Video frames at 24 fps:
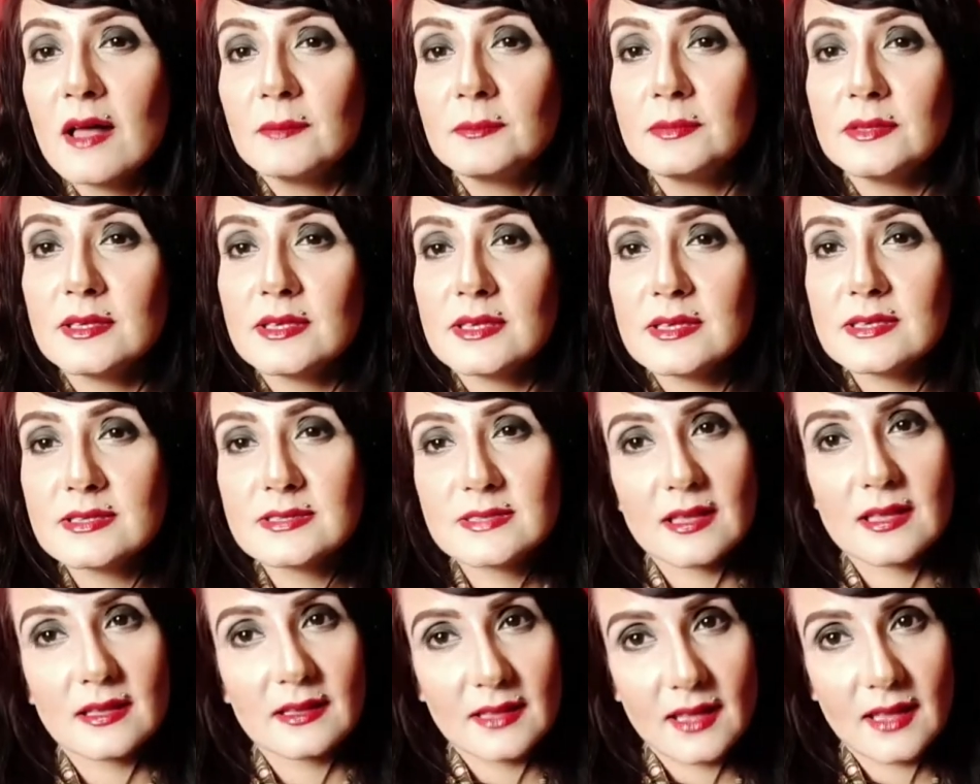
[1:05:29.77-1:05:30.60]

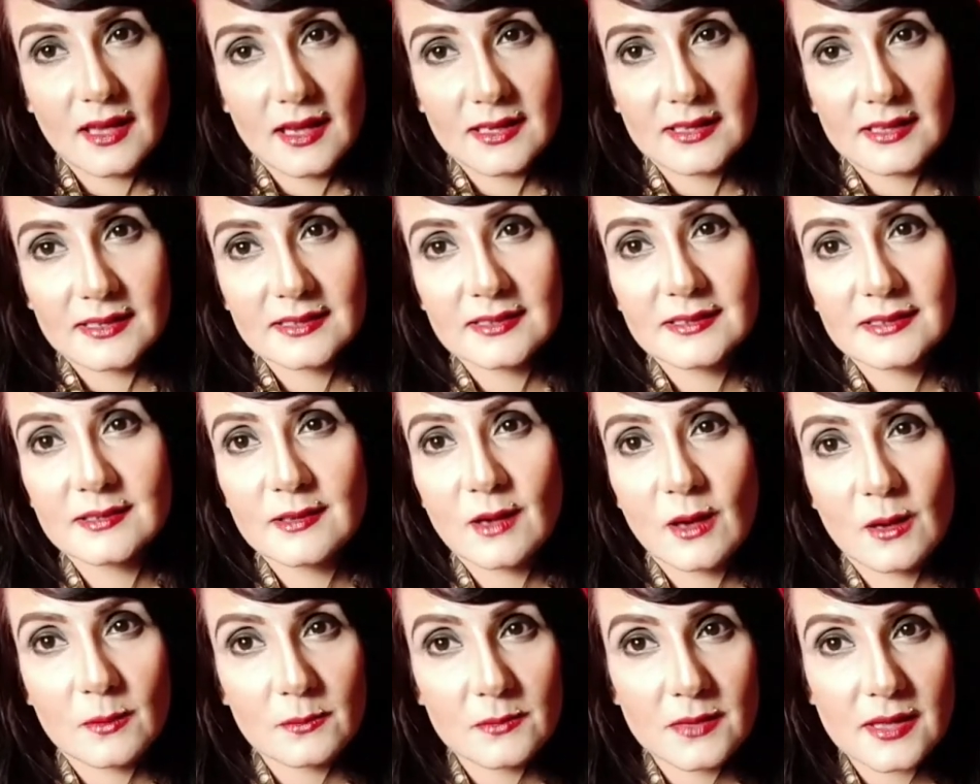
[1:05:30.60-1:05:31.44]
Please like,
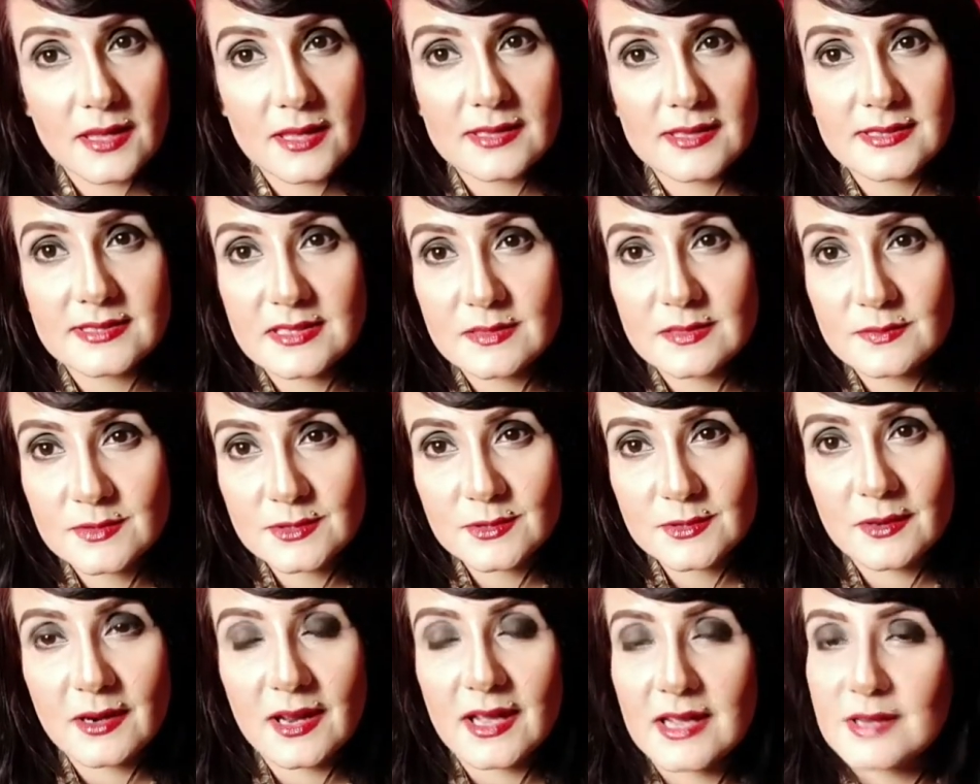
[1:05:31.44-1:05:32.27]
comment,
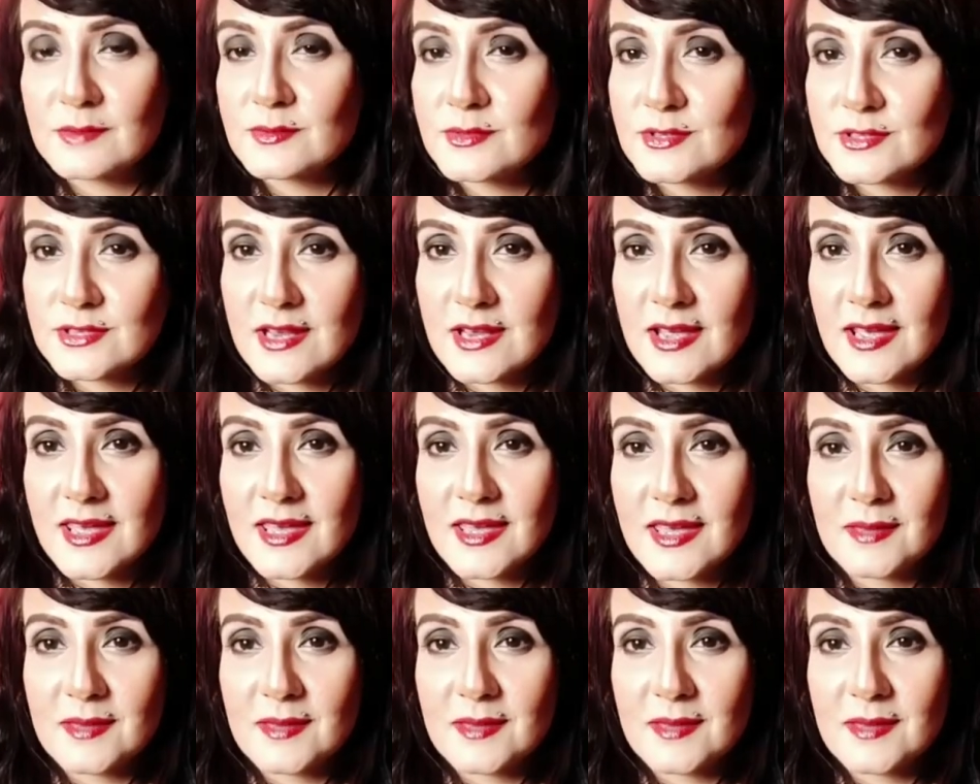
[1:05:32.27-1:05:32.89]
subscribe, share.